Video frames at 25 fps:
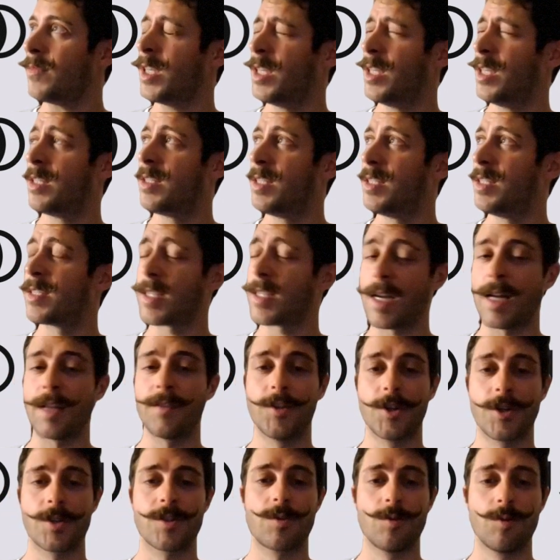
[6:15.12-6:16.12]
is
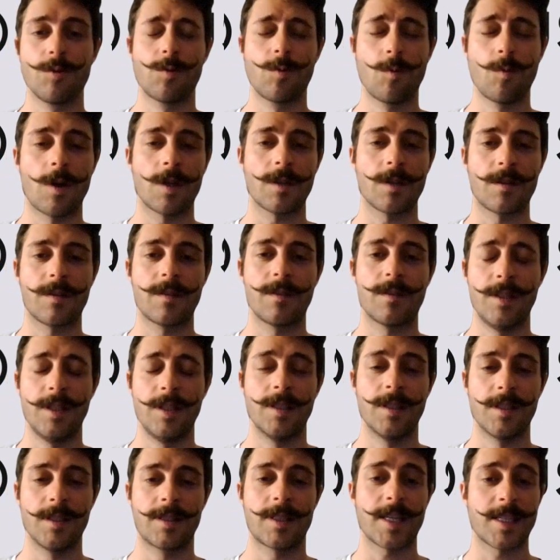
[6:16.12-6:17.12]
understood what
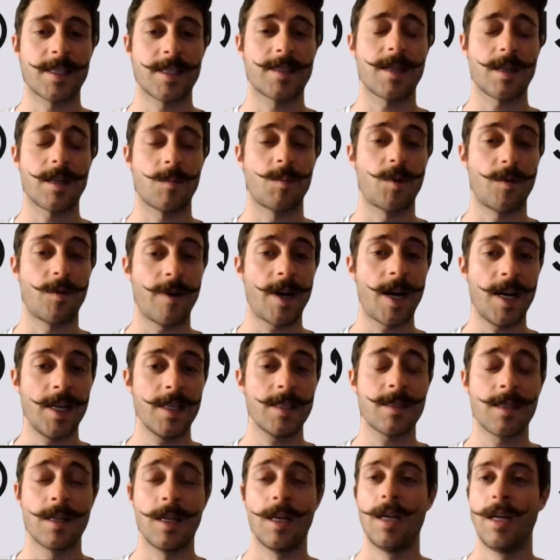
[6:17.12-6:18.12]
the tech stack
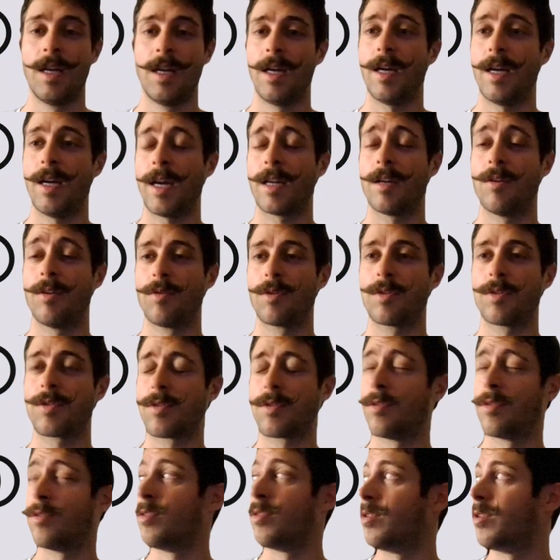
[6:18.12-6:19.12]
provides, and
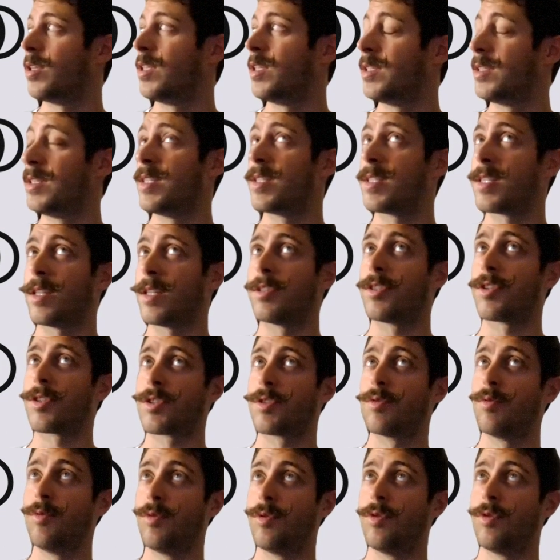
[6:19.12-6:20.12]
also it is
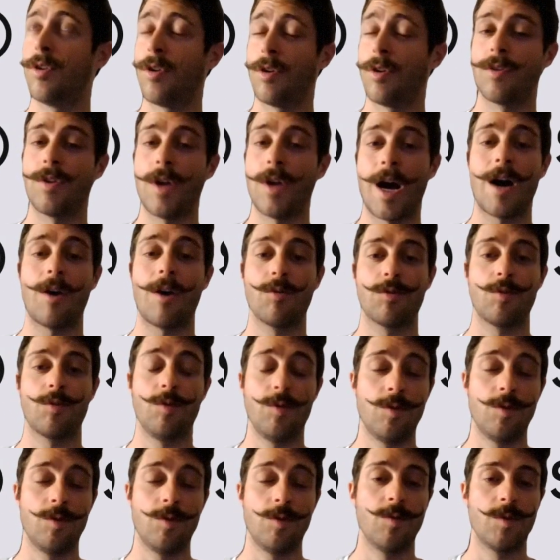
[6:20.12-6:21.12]
understood on how
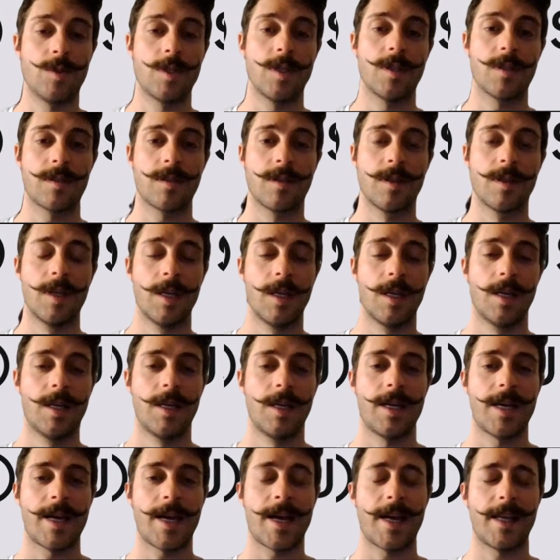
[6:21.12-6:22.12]
to use it.
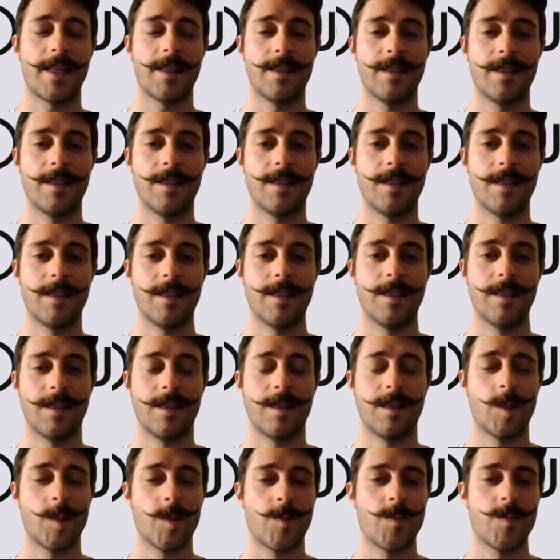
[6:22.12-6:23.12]

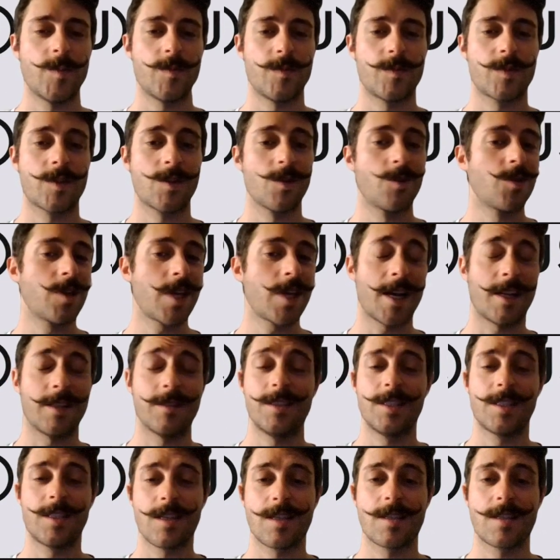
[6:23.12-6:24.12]
And so, yeah,
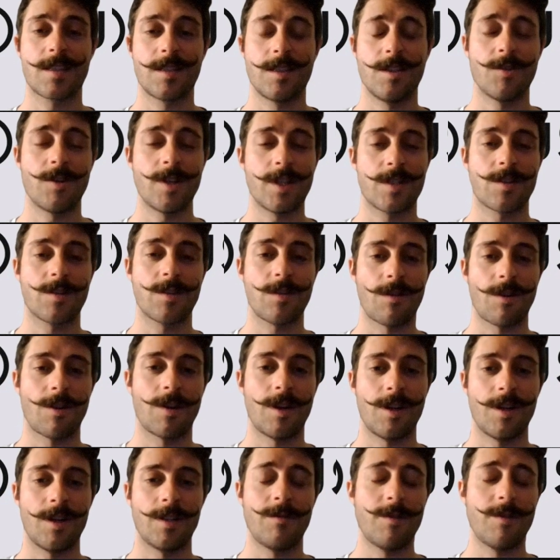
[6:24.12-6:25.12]
this is the reason
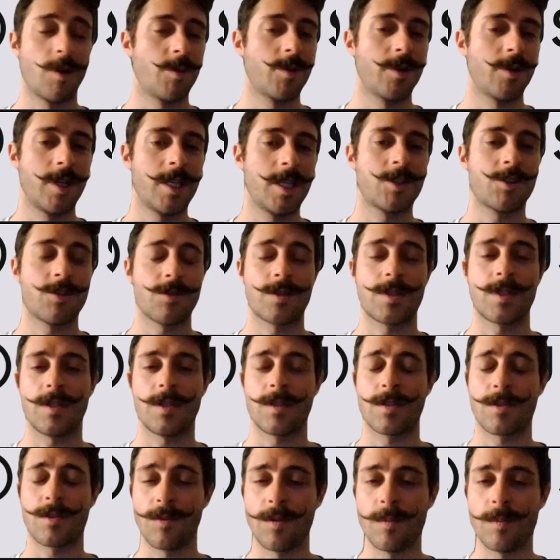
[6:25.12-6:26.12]
developer relations
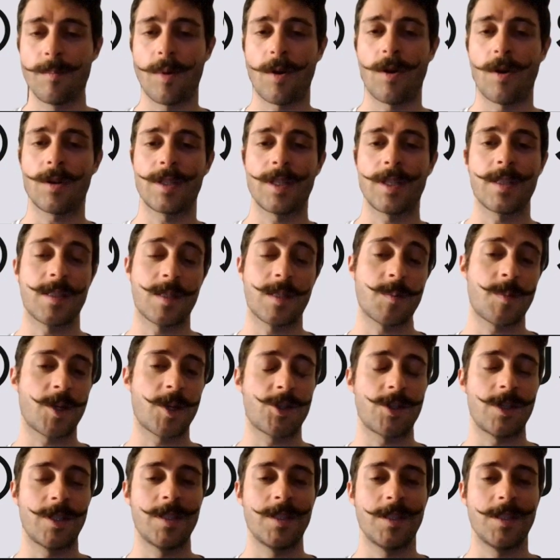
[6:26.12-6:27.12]
is so important,
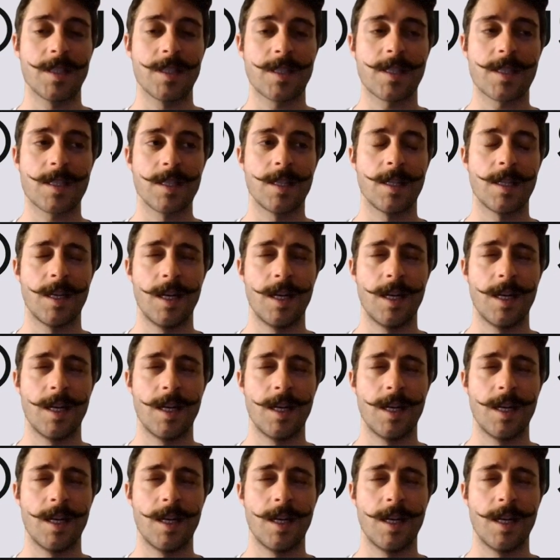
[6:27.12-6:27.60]
especially in this